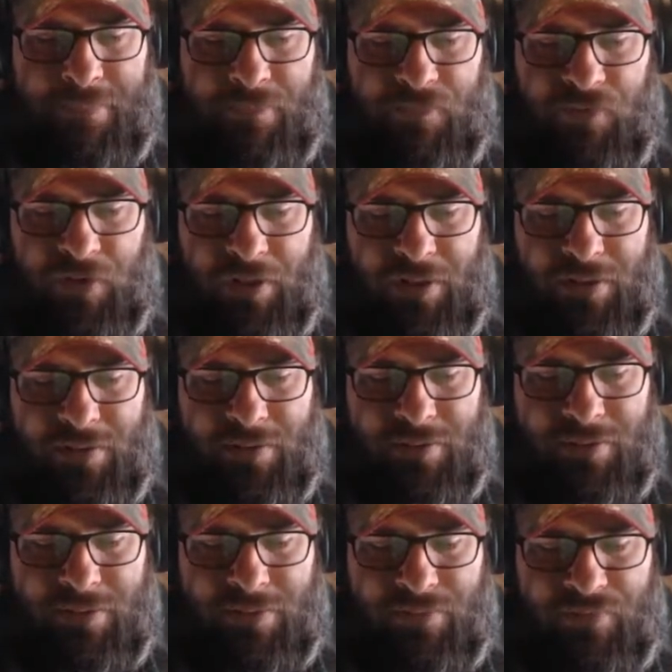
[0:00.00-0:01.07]
for
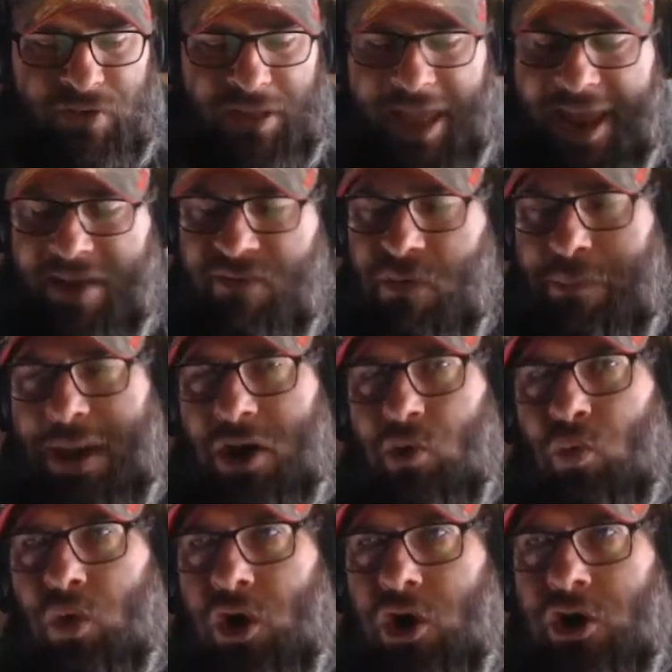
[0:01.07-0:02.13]
lack of a better
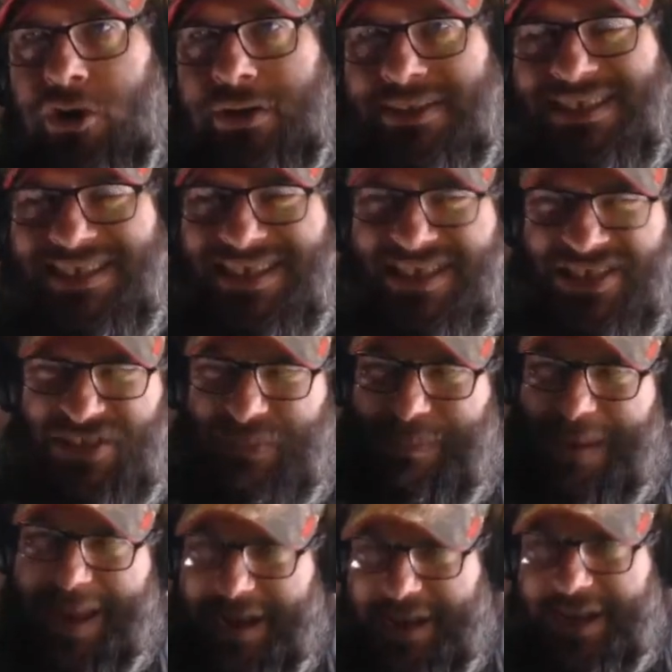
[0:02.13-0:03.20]
word,
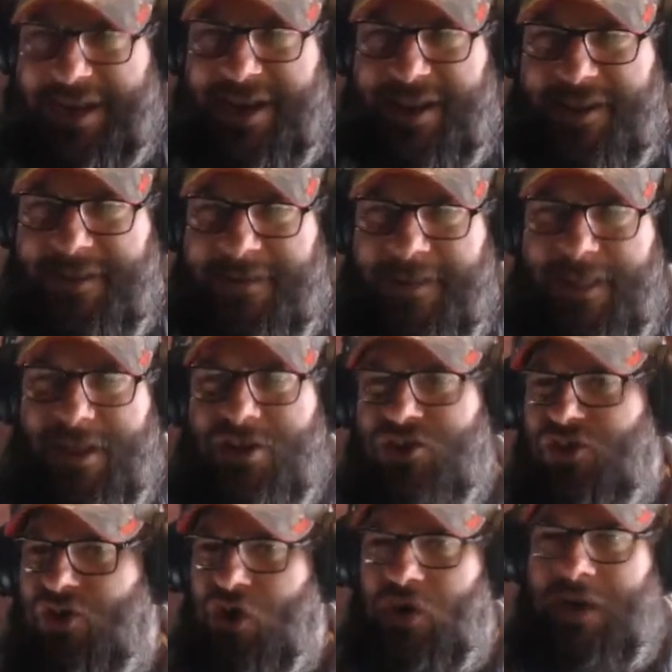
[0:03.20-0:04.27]
suspended
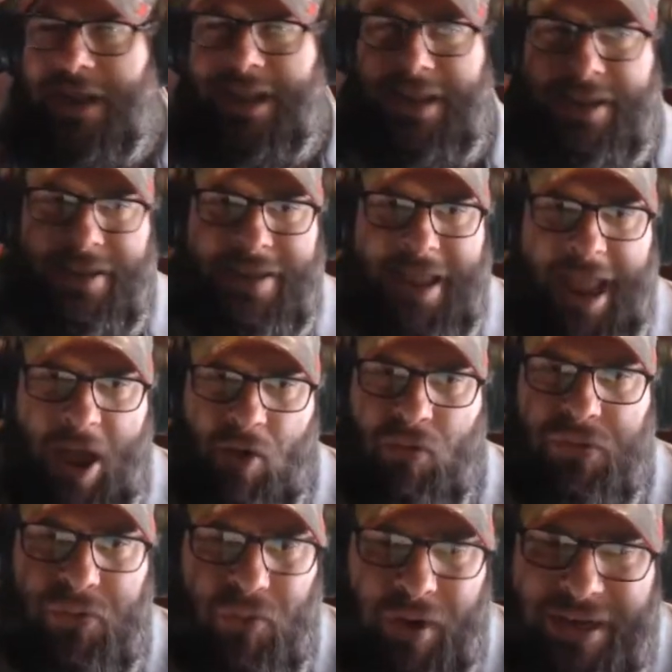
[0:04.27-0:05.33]
during
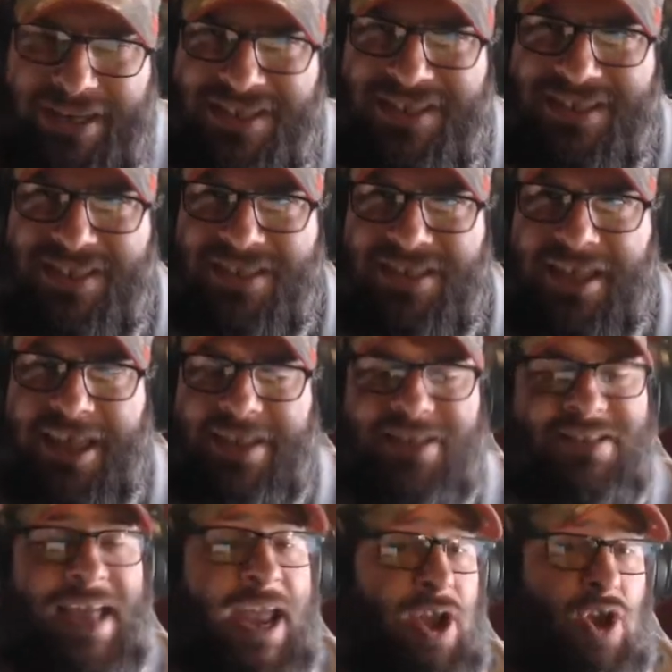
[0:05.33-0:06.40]
health crises like
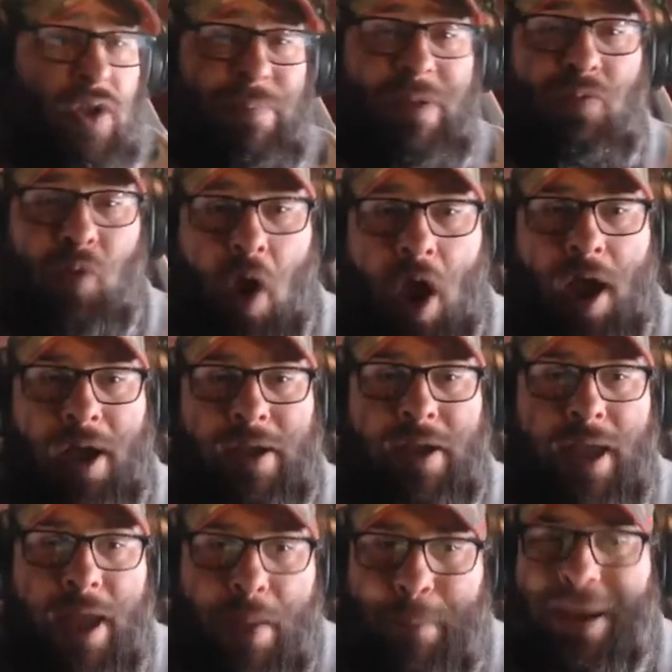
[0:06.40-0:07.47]
this. I could be wrong,
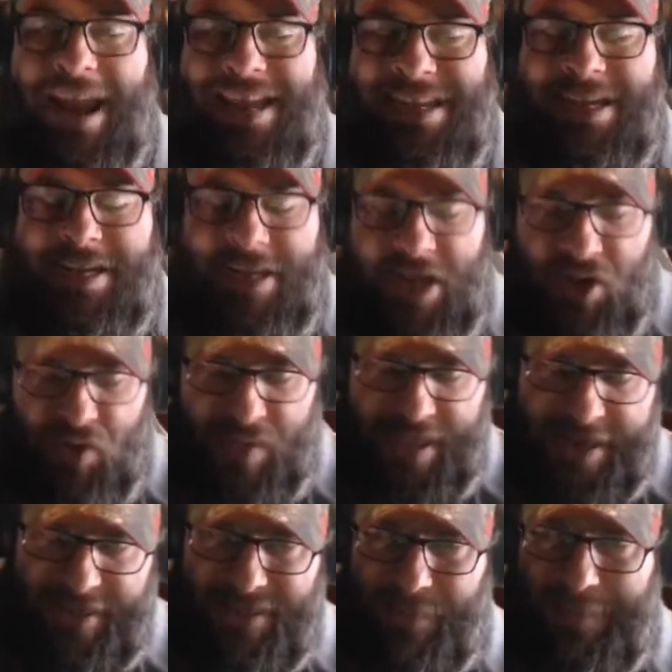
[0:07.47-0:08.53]
but I did hear
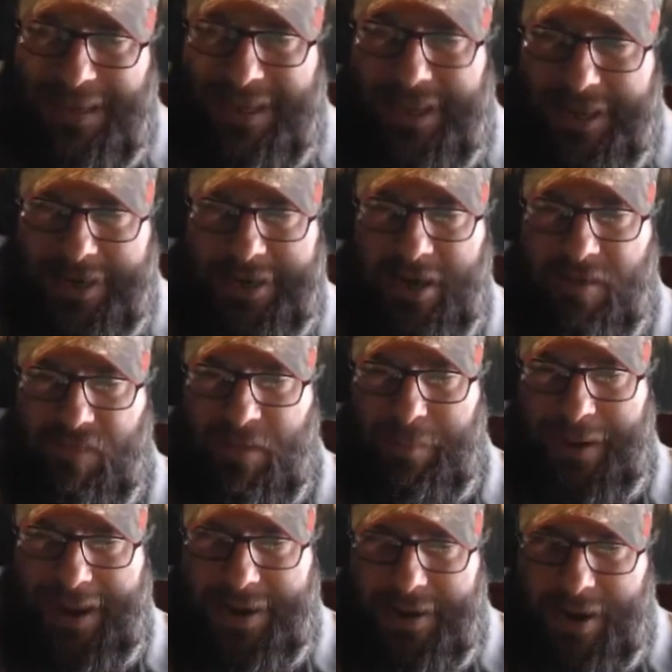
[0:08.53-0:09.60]
that at the beginning of the
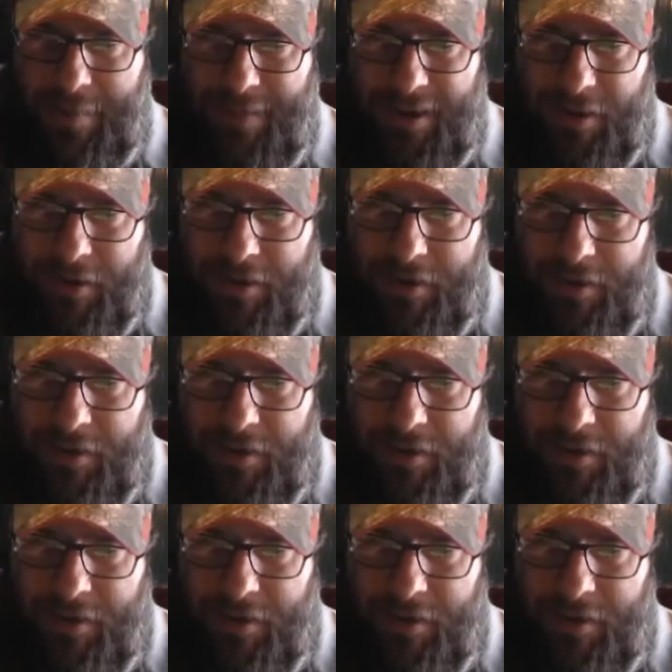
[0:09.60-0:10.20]
pandemic.